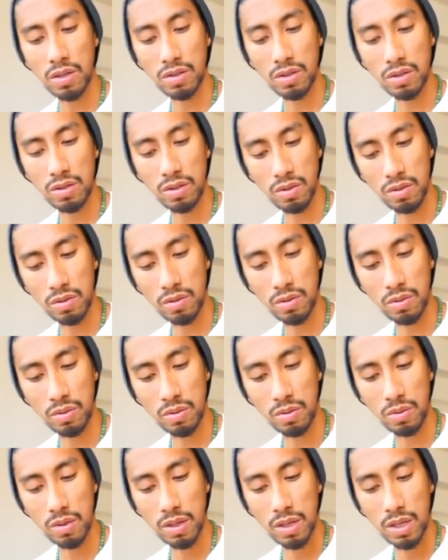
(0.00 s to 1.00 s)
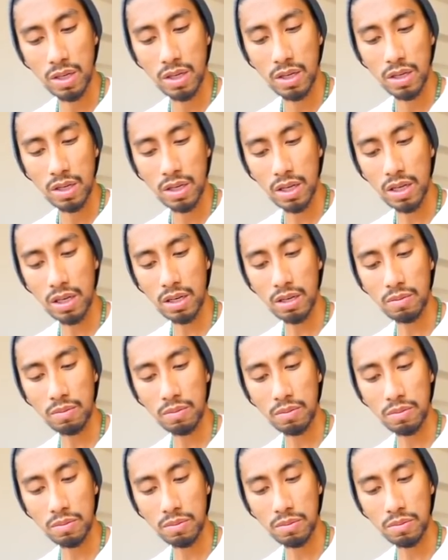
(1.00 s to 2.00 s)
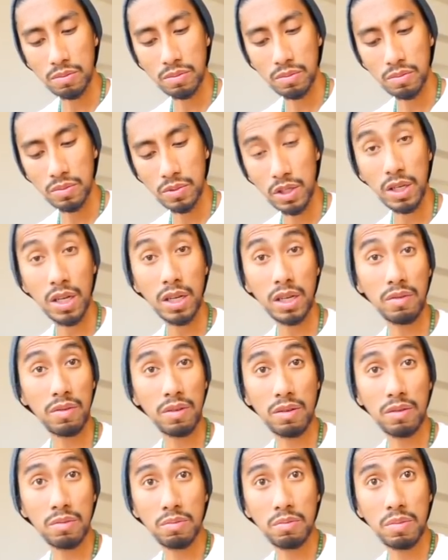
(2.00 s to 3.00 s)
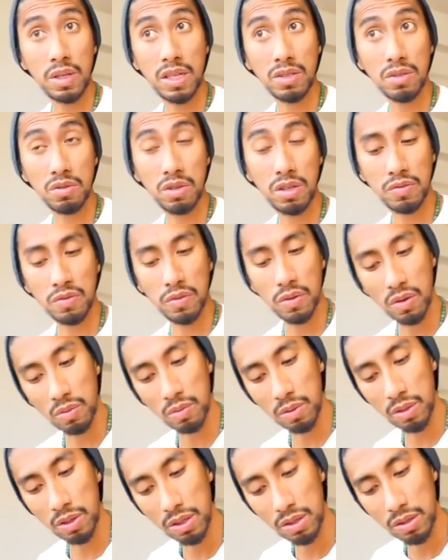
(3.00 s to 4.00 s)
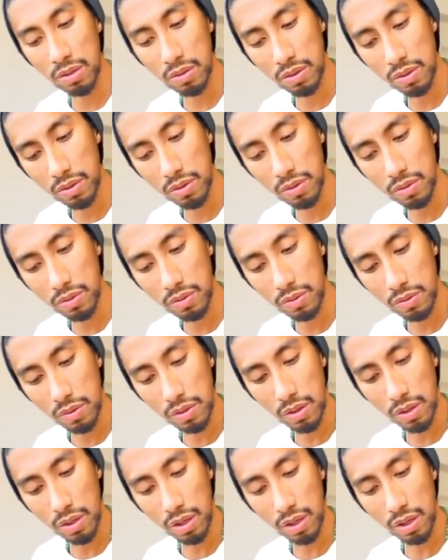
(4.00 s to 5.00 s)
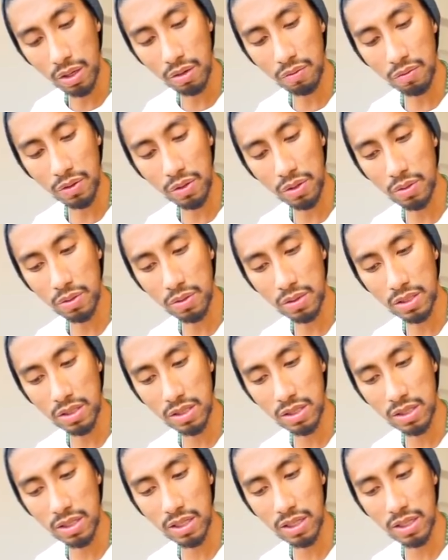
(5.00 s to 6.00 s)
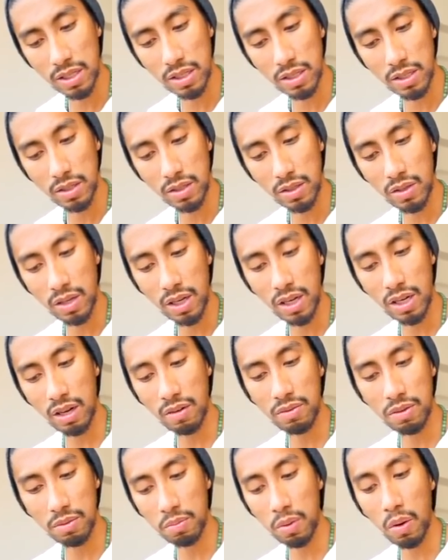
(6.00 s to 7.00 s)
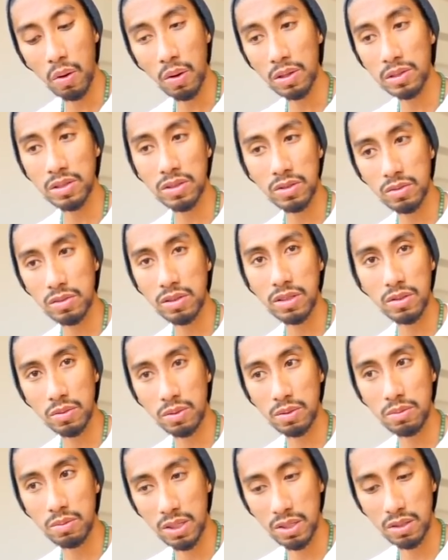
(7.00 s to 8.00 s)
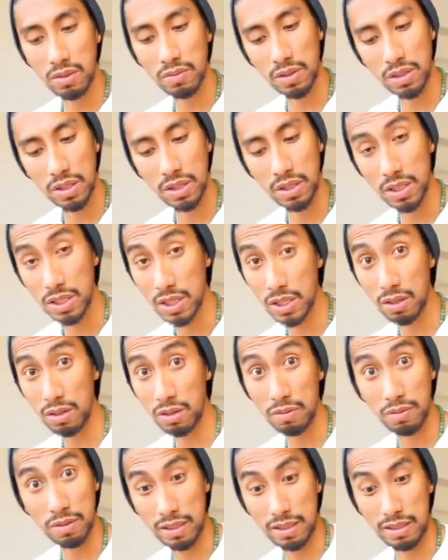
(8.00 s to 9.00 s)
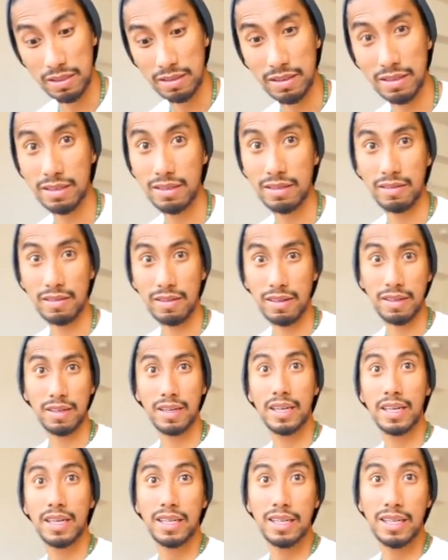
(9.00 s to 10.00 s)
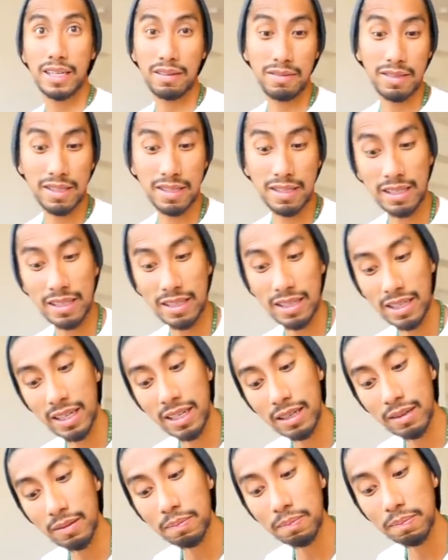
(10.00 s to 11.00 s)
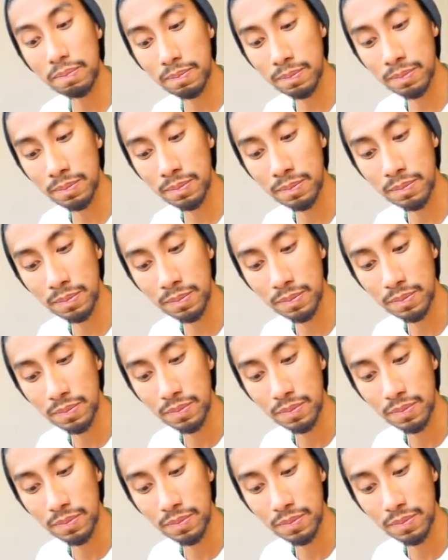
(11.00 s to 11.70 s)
to you um, they're not even being straightforward and for you it's just like you gotta have the balls to deal with me over here sorry if don't so I have to say that mm-hmm